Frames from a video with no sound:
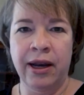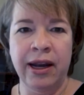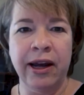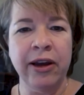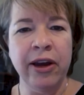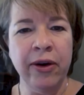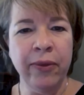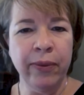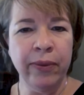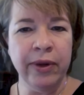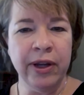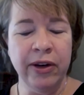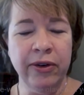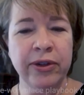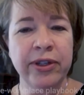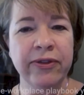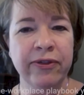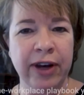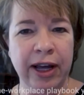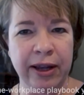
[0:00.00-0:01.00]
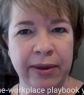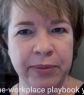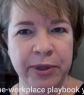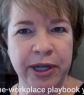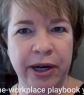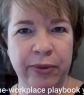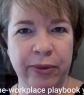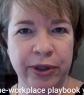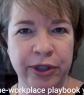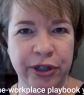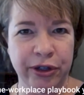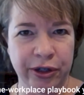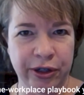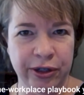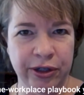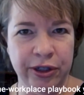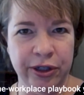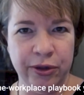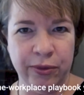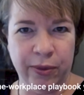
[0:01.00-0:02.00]
Now you developed a
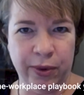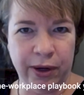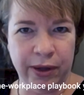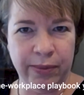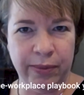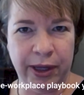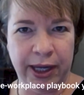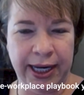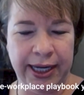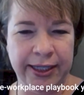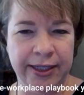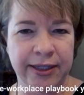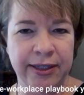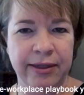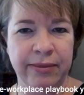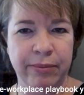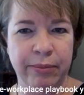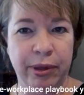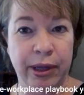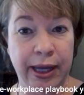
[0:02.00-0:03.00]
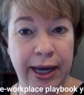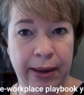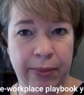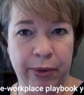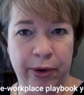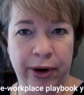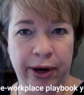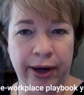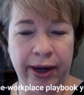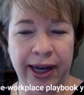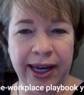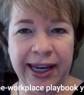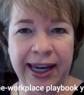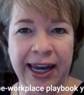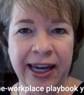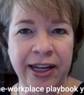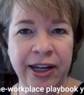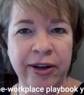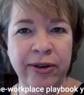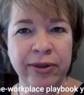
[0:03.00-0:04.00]
return to workplace playbook.
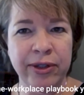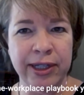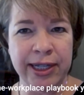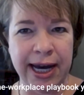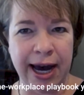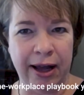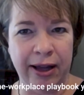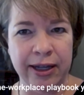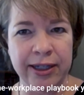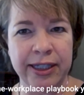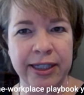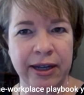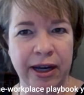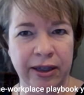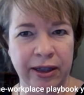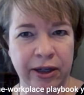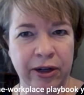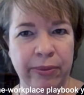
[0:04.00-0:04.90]
Can you tell us a